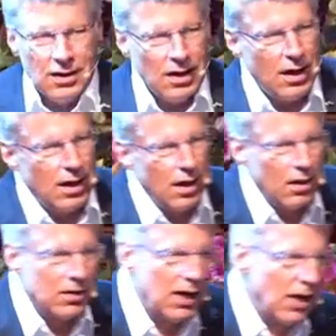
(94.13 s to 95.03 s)

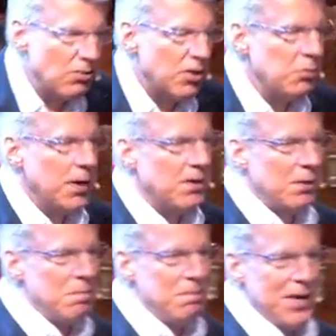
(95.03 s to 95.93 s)
Oh, gosh, I
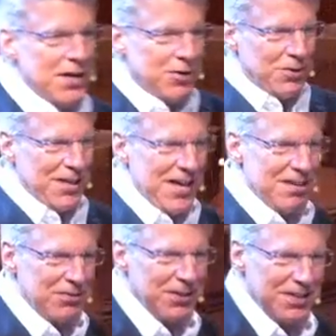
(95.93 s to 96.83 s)
expected a bigger
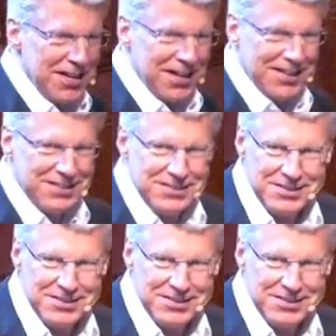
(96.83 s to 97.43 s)
laugh than that.